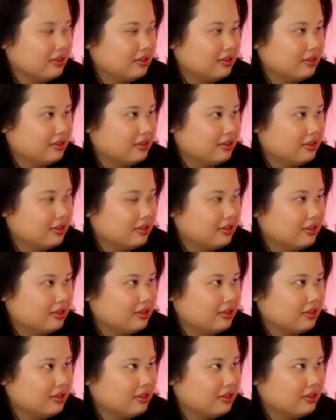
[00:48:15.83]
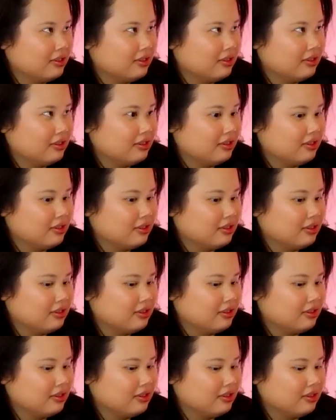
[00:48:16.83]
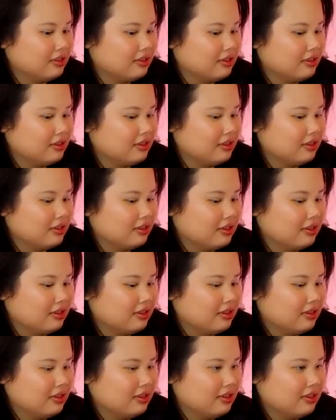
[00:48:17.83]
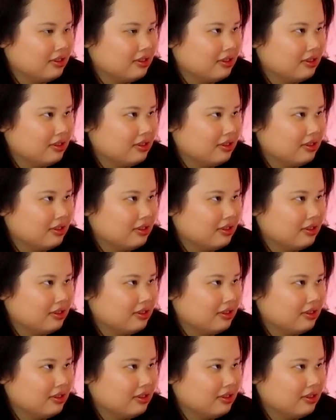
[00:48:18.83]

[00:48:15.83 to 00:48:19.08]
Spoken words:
[no speech]